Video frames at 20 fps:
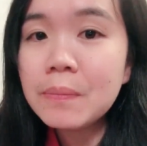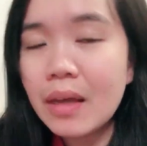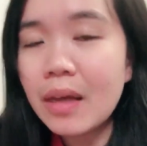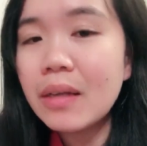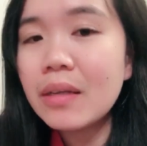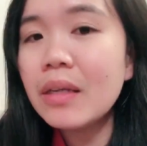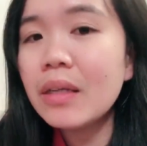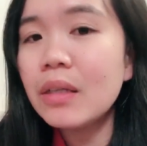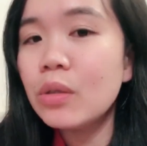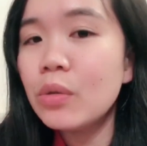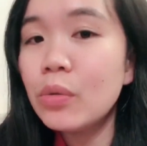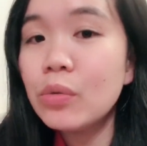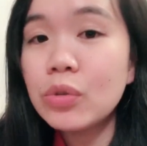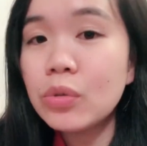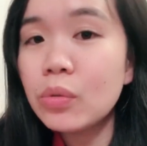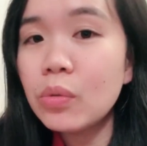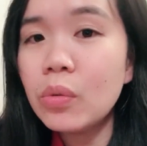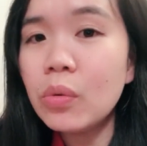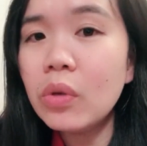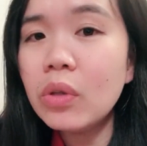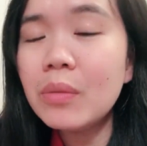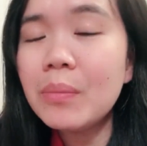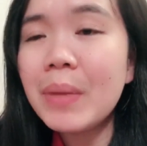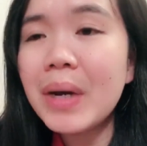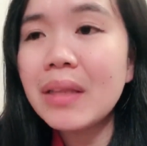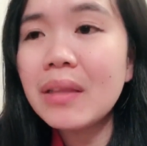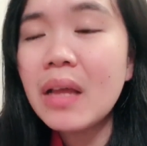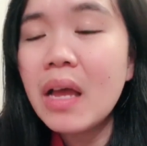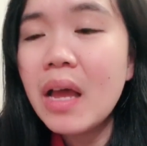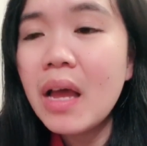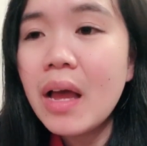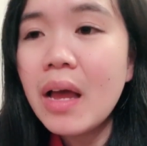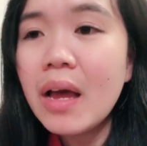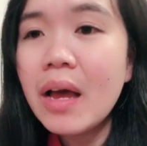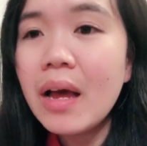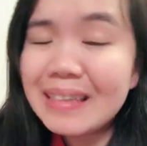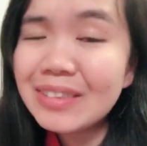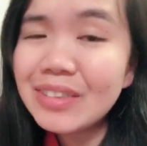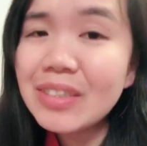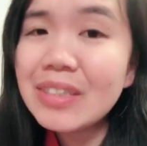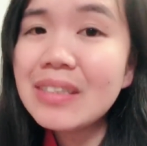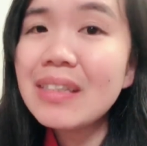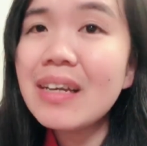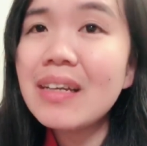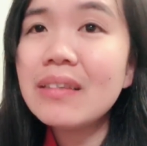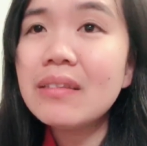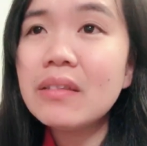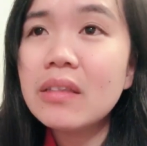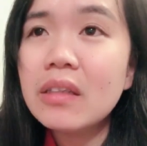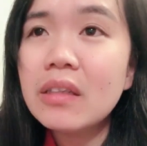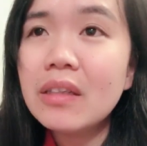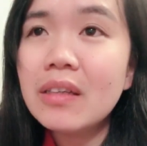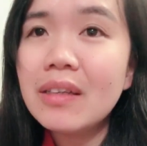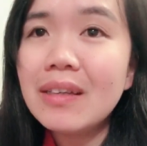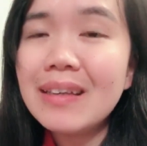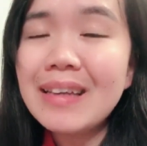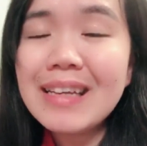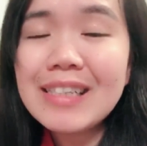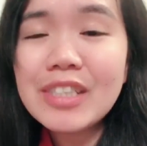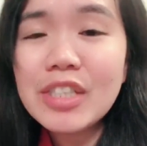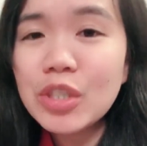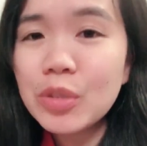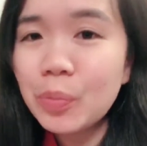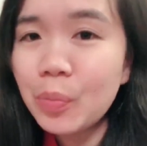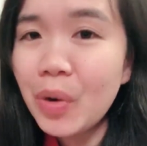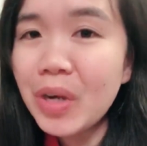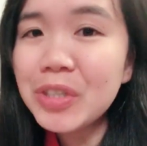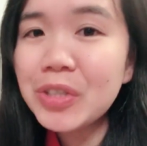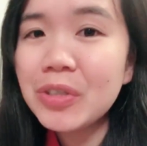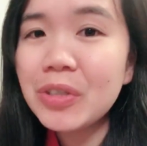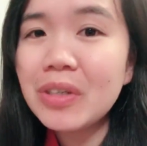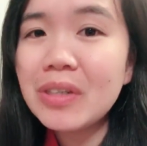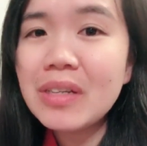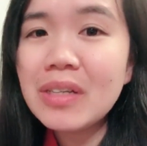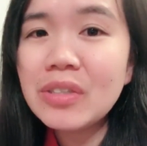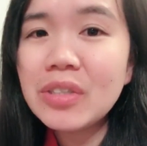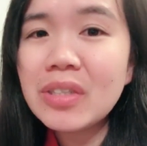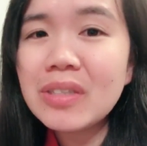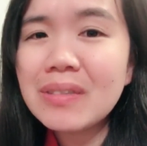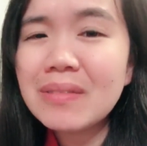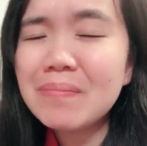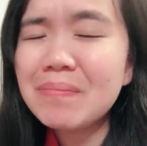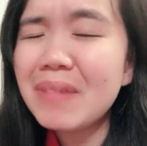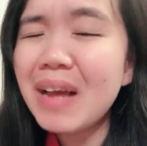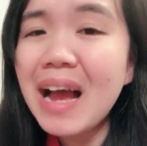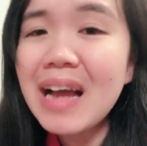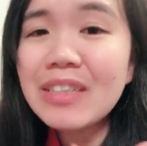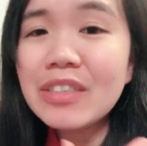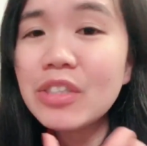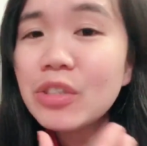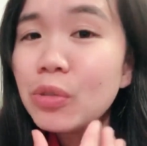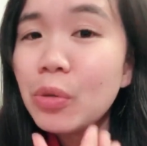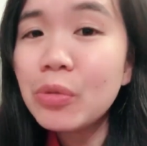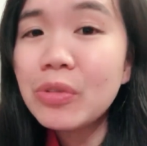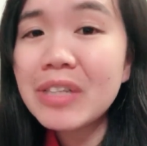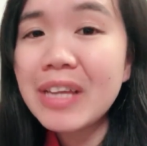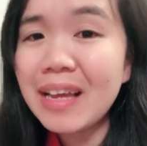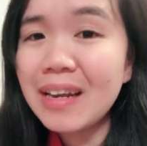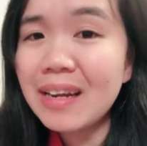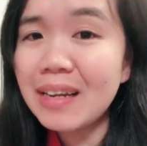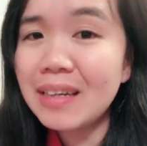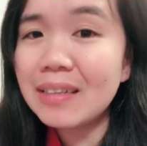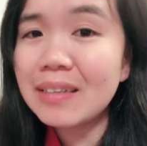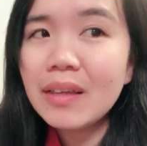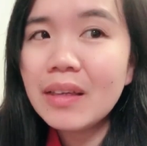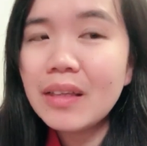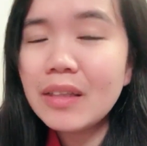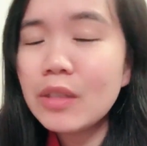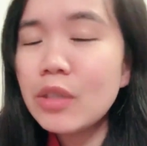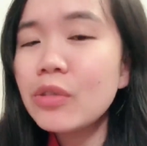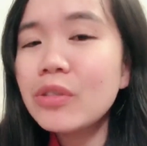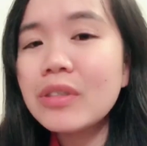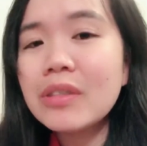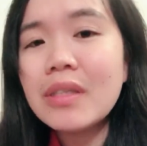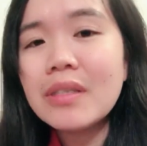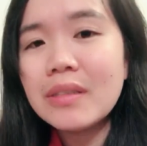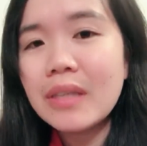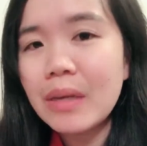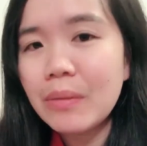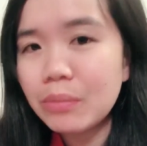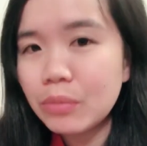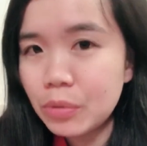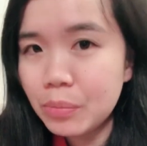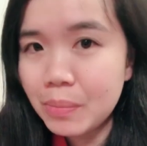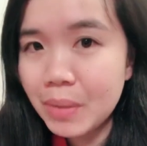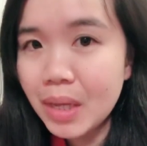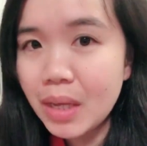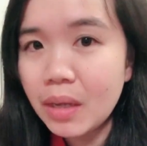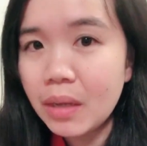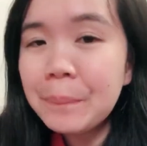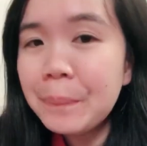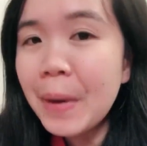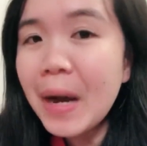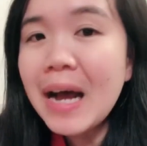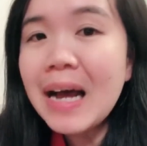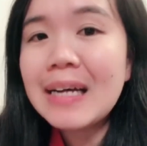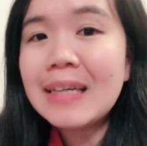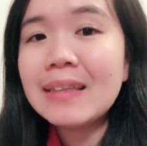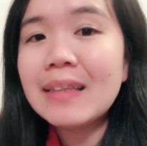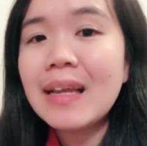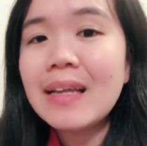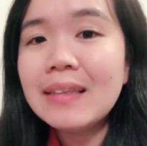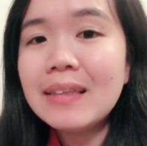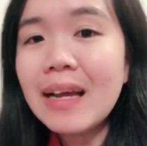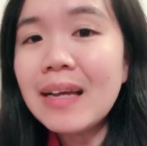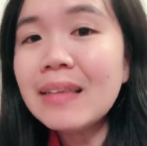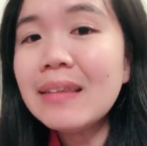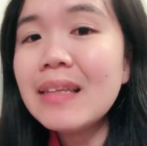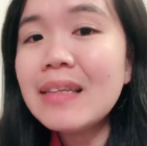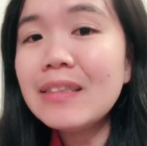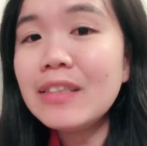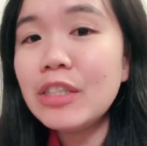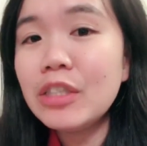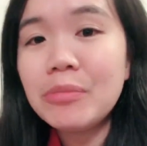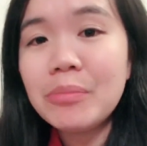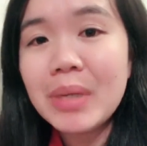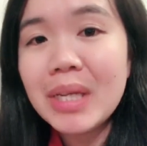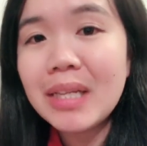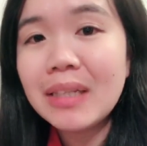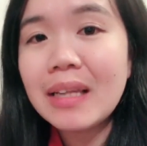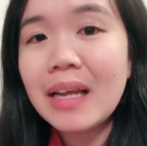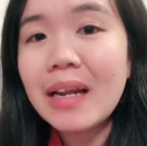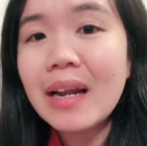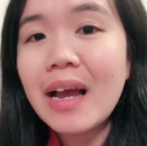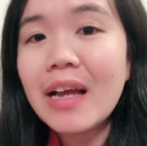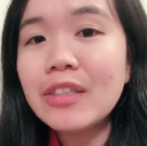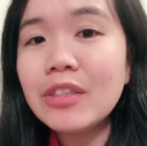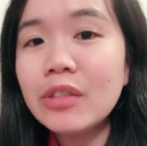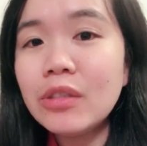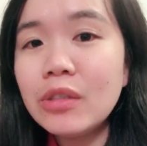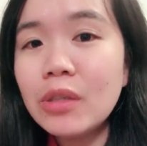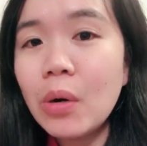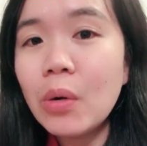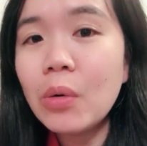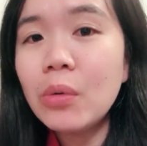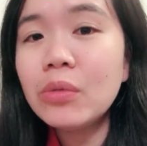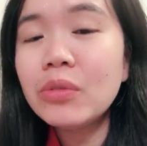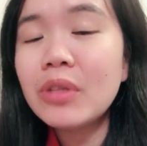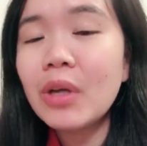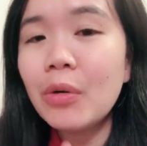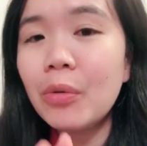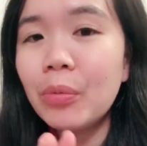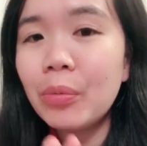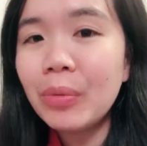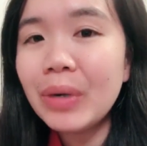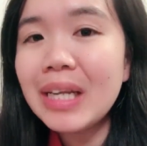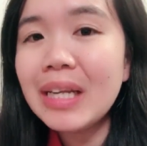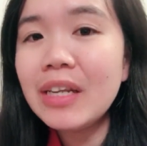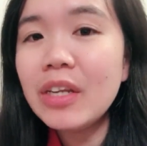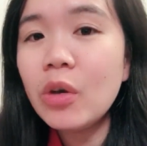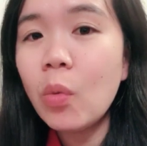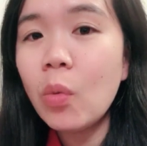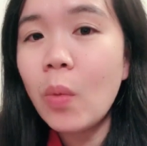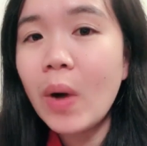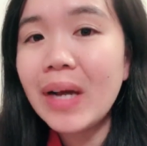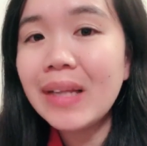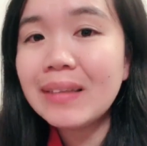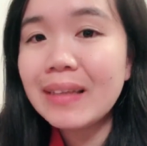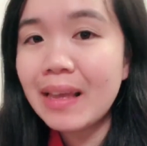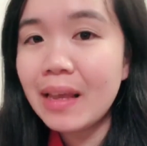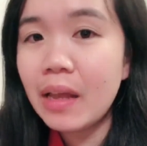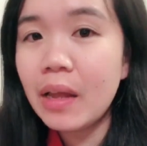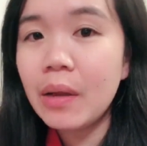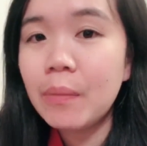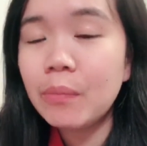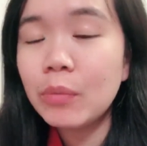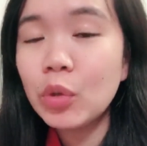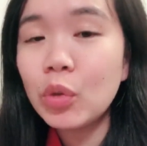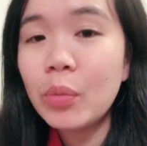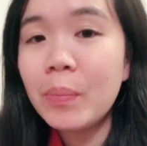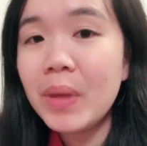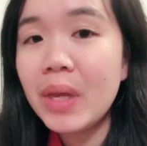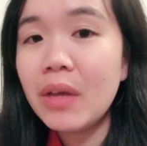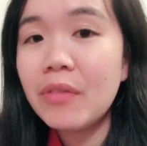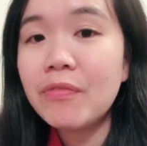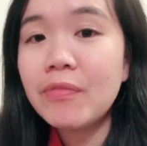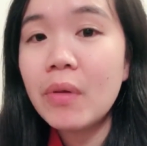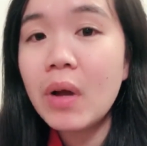Again, it looks cool, but it's just that his expression is just I just don't get it. It looks the same to me. But that doesn't mean that I don't really want him to be